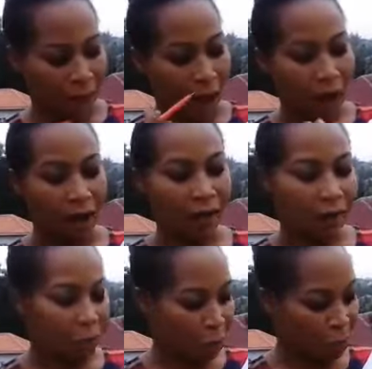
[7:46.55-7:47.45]
And
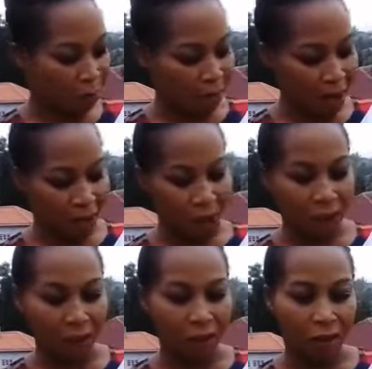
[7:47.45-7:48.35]
the proper
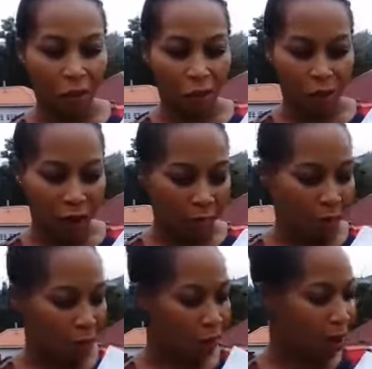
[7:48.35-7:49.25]
brushing, you keep
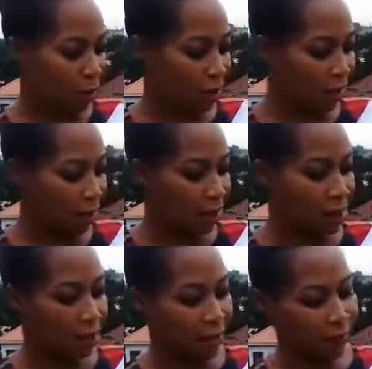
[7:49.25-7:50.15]
your mouth
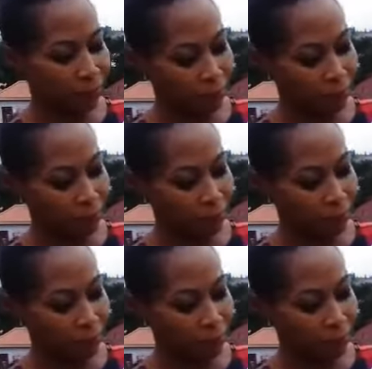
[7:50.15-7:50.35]
clean,